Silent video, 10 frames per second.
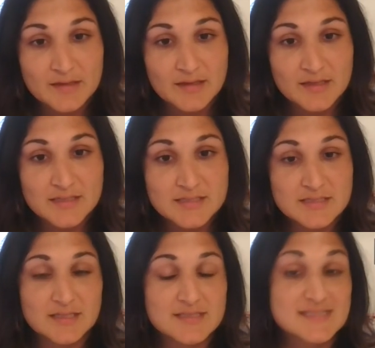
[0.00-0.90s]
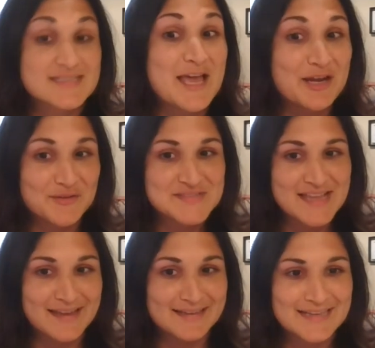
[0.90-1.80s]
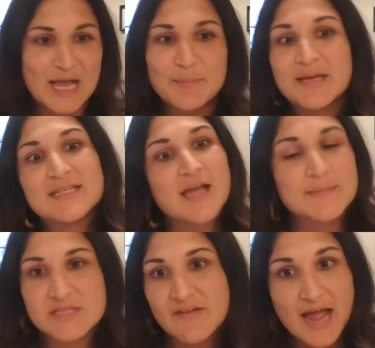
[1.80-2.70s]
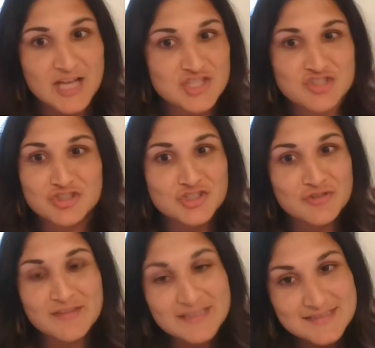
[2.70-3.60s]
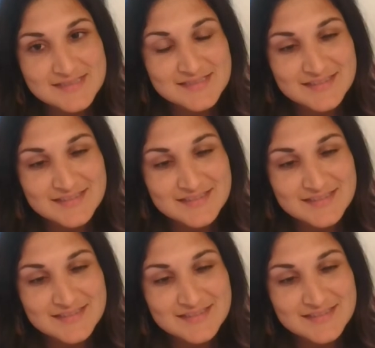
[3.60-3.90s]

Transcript: And instead of saying, how many times have I asked you to do this?